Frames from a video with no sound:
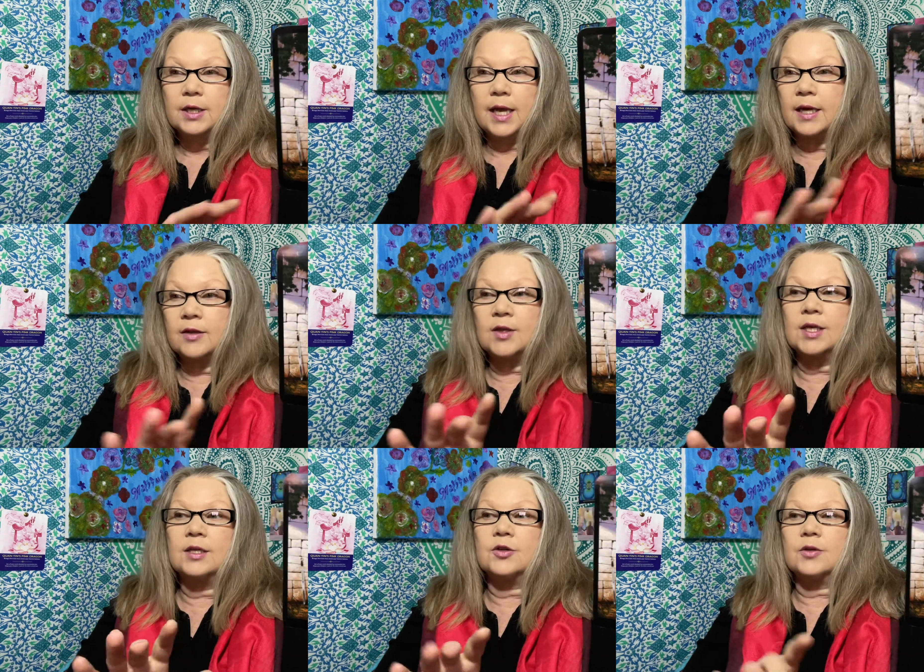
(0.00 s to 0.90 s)

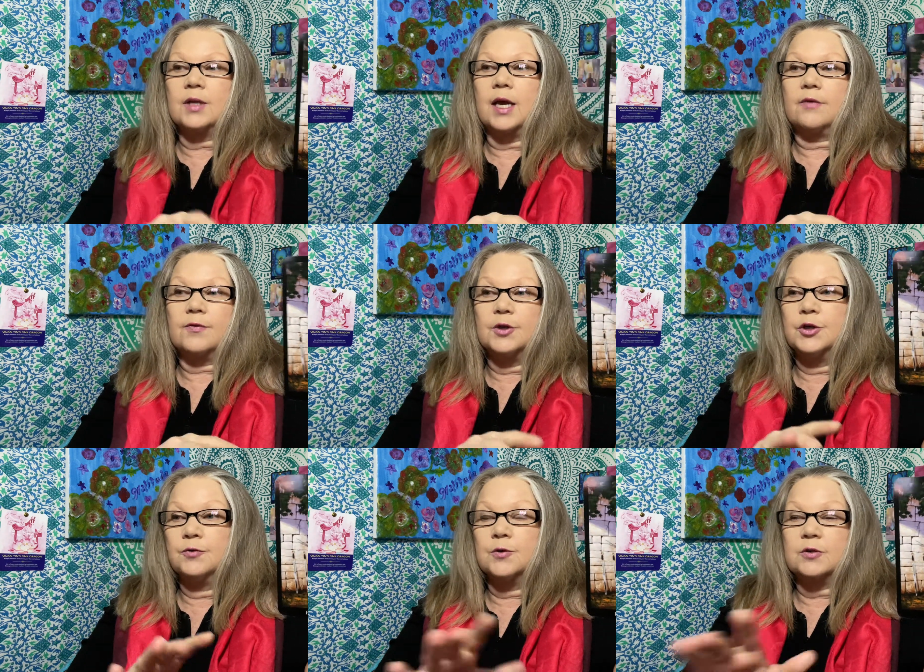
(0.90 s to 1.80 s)
Anything in your life, a
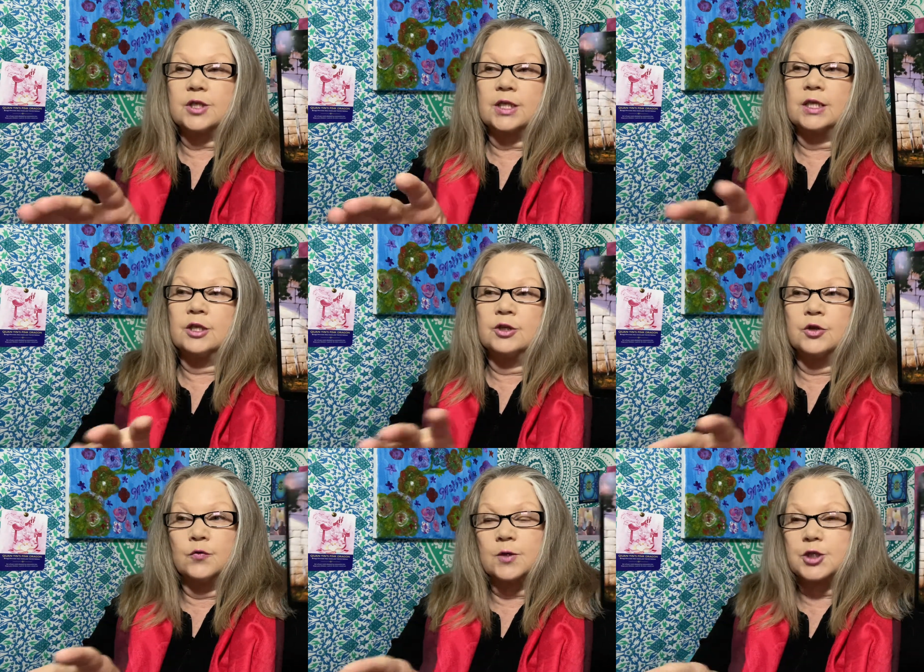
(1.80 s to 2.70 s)
new routine, a
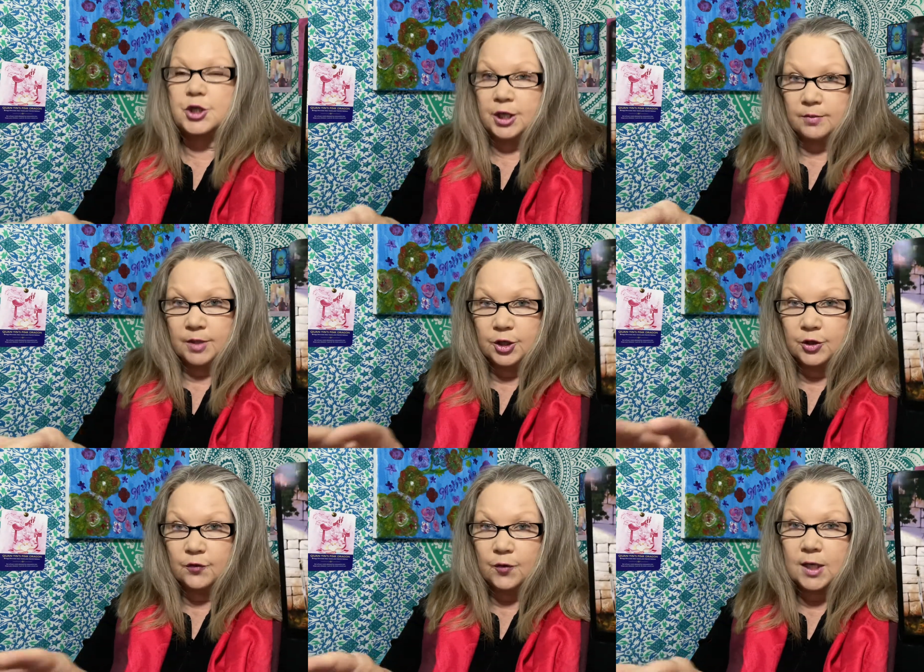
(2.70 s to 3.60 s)
new regime, a
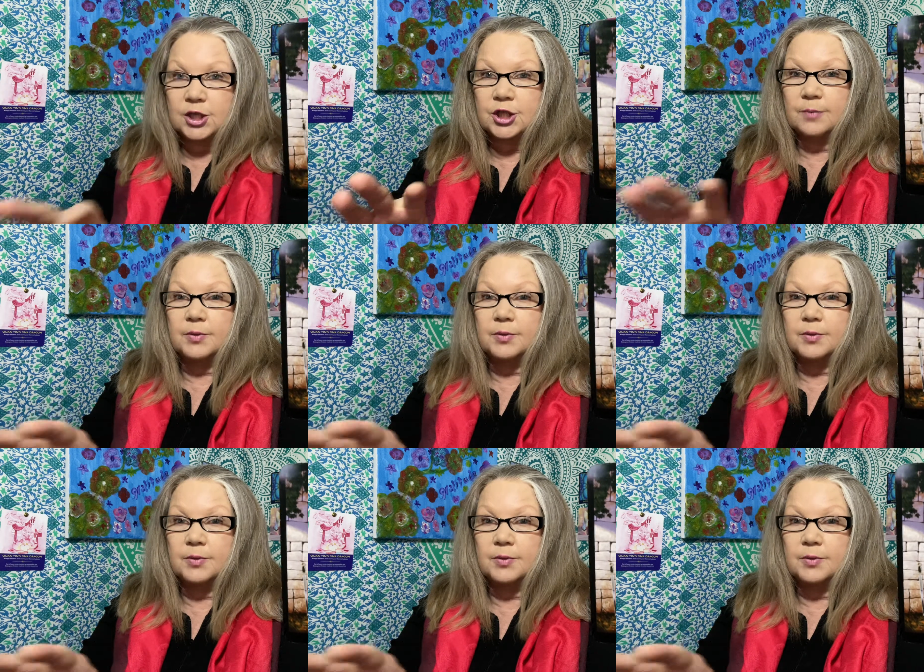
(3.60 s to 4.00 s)
new friendship,